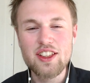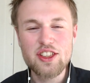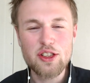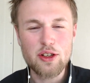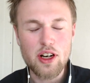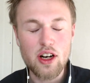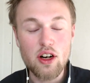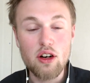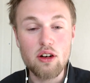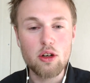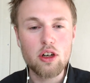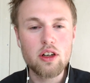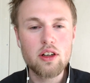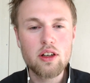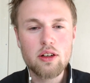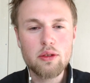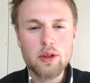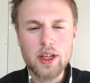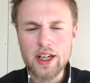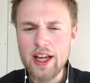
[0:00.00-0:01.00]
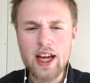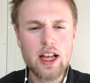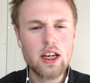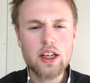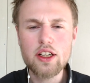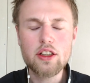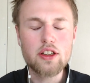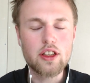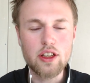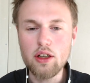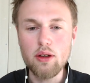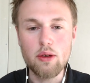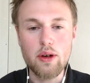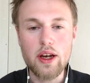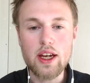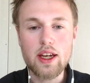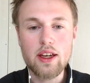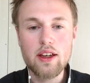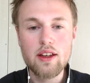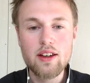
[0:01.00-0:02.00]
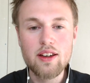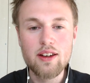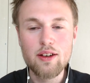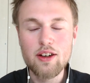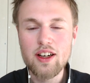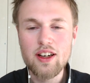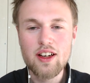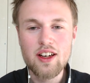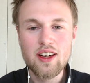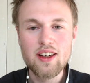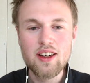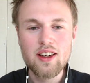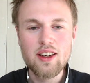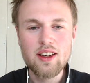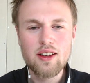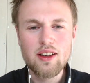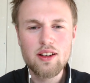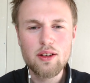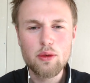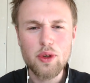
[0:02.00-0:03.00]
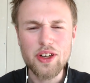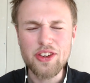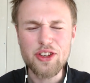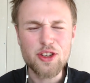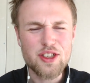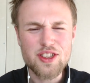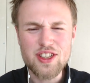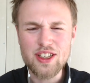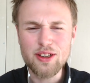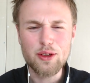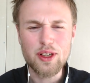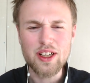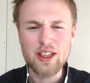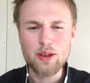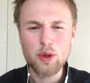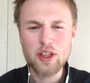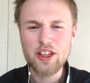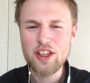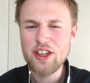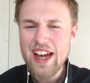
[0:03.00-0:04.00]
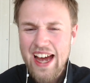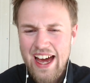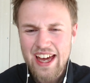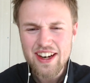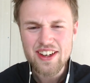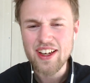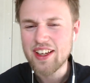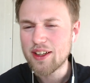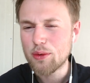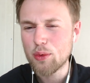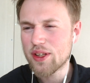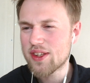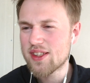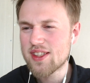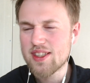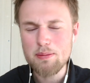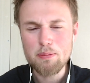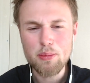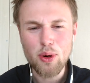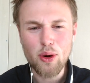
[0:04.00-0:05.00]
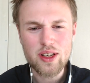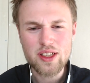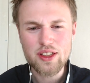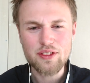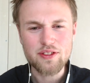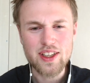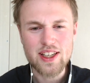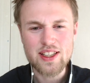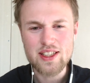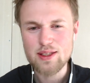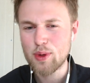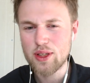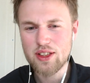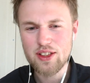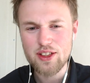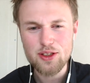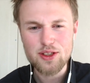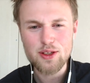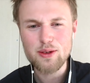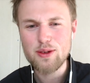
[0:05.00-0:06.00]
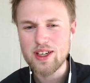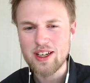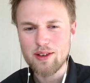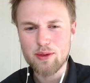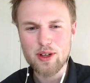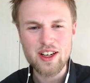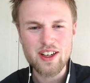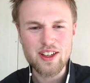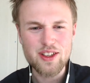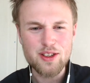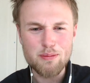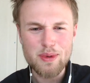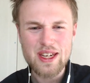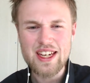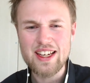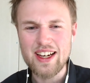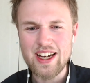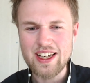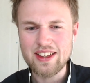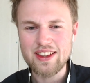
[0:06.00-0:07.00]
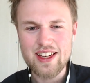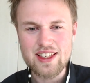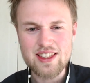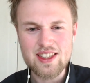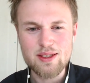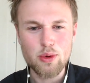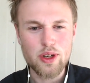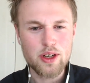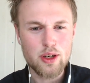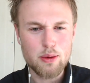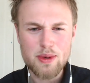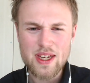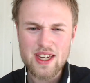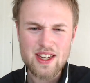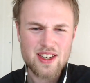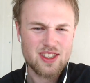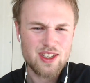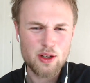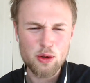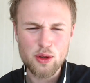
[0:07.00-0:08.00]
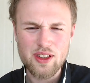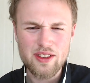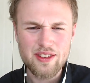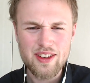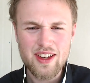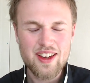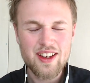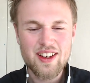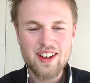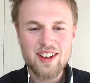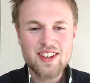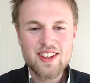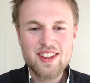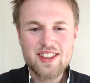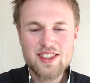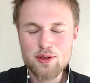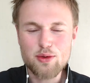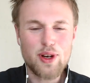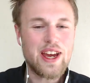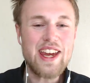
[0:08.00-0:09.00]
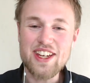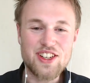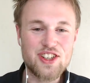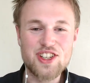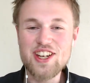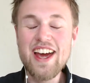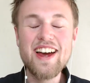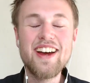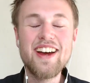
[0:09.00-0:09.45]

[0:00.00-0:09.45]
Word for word: You go, where the hell are you going? What are you doing? Where are you headed? What's the point of this? What are you doing? Why are you being like this? Why are you being so strange.